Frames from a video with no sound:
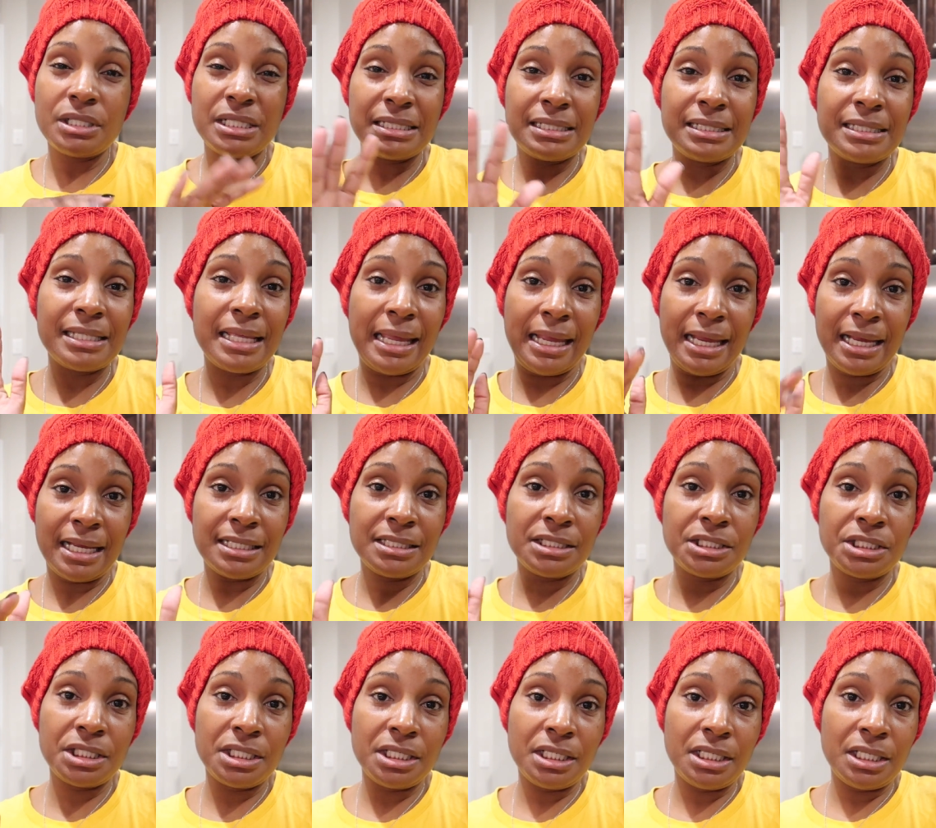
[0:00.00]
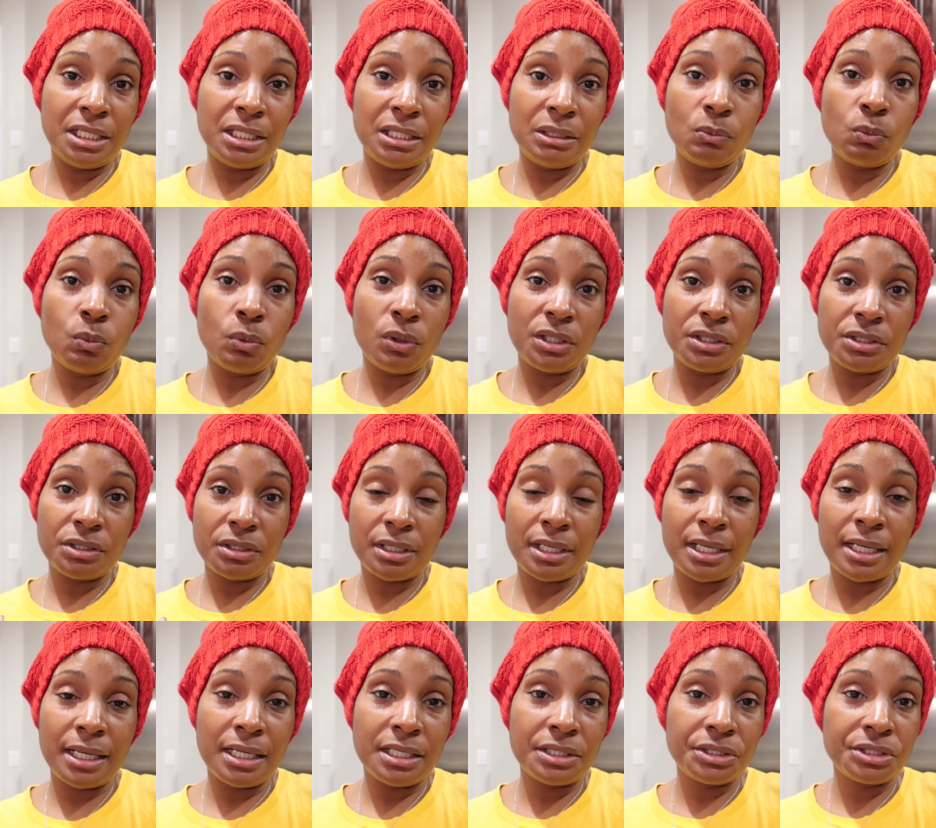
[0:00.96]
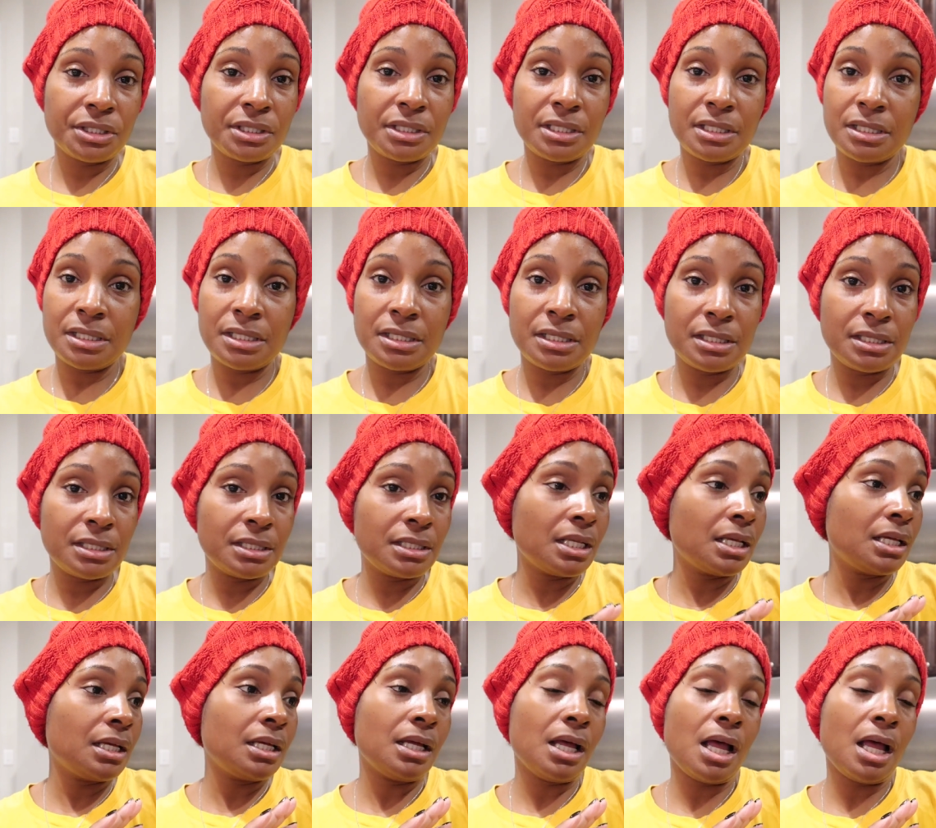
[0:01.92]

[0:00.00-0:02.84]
It's Angie in Wonderland. She does